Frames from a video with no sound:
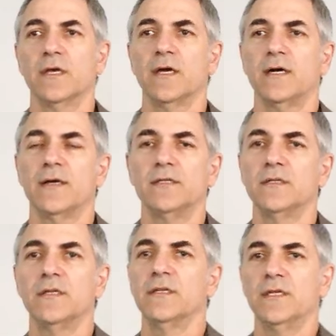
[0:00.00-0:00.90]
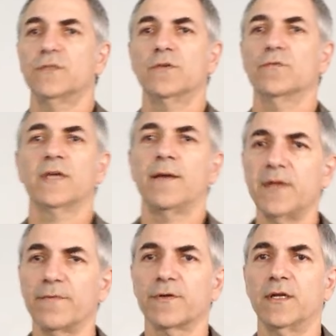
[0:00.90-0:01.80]
And certainly I'm
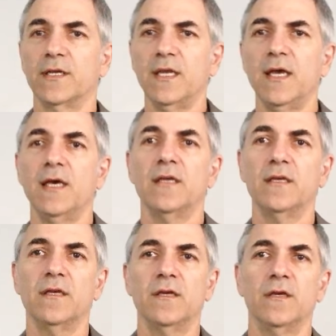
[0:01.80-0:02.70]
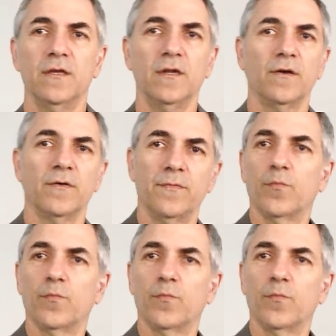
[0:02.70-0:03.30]
never going to get, you know,